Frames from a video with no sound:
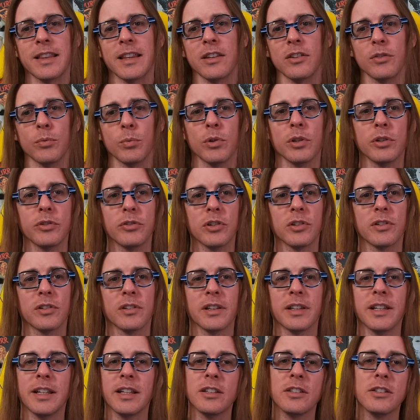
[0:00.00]
this will just
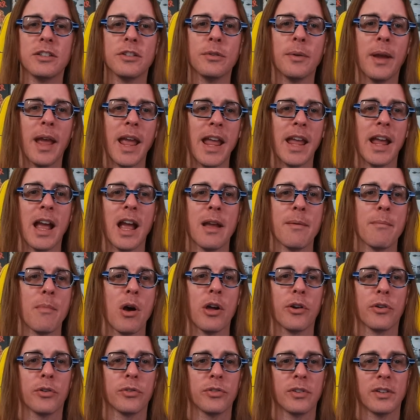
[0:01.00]
lead to AI
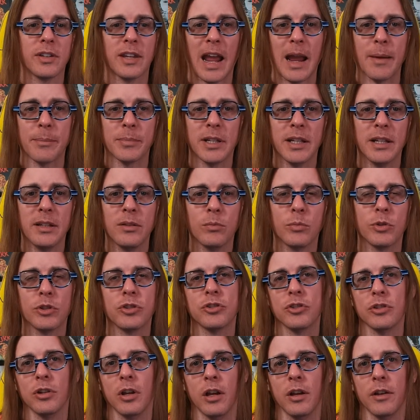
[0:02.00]
models adapting,
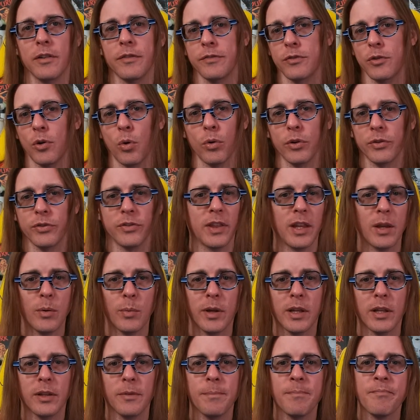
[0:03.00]
which of course they
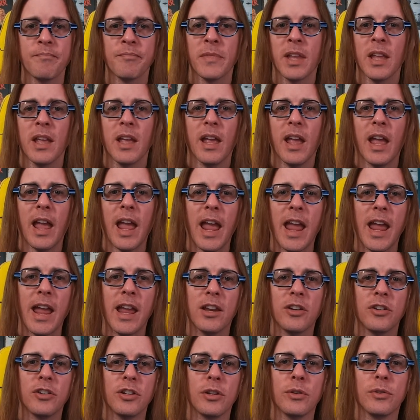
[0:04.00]
will,
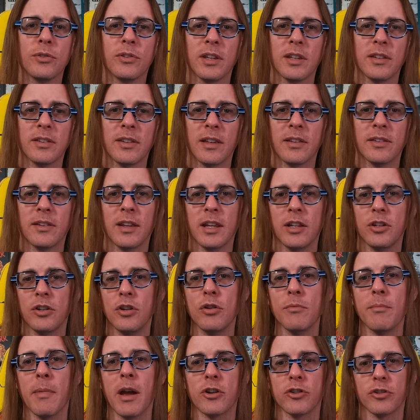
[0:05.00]
and use this as a
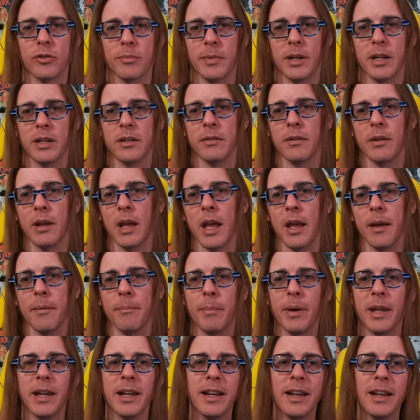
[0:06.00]
new measurement,
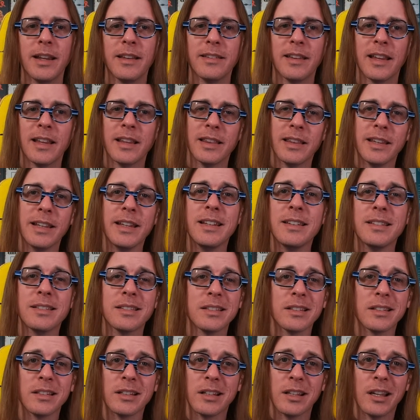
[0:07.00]
but it is at
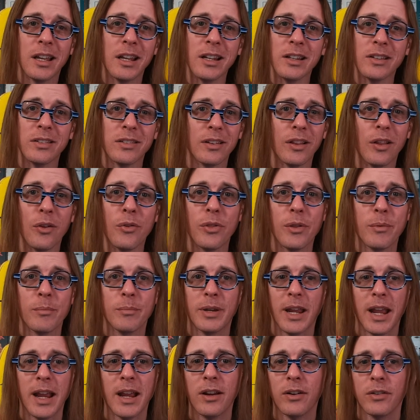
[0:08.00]
least gonna slow them
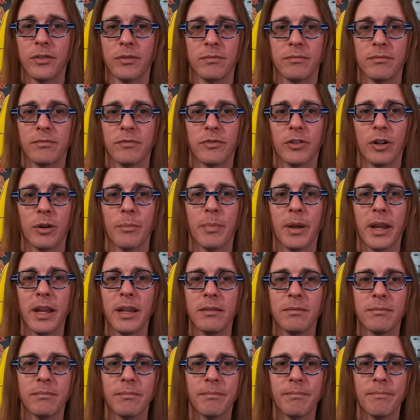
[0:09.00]
down for a
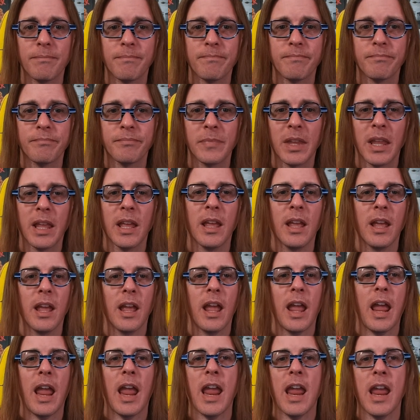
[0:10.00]
bit.
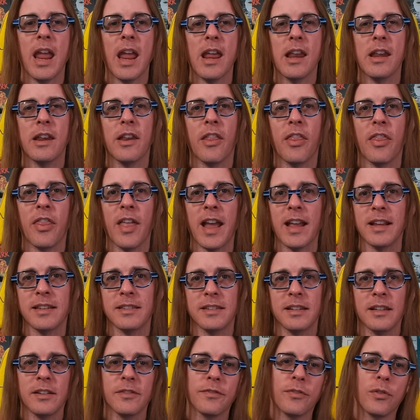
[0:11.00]
And
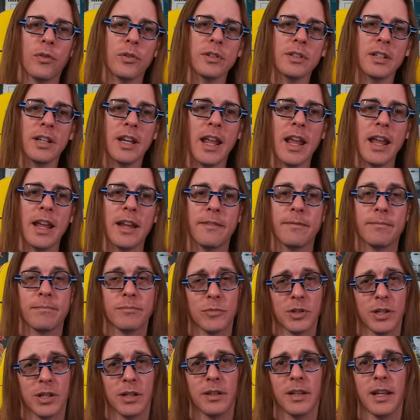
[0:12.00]
that's it for today.
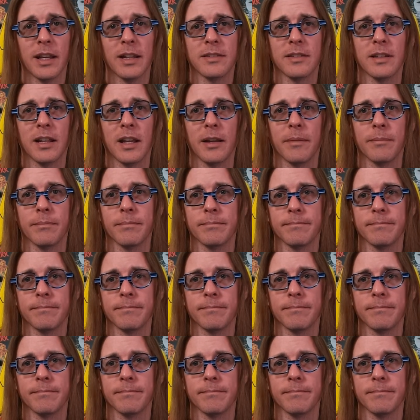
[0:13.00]
Till next time.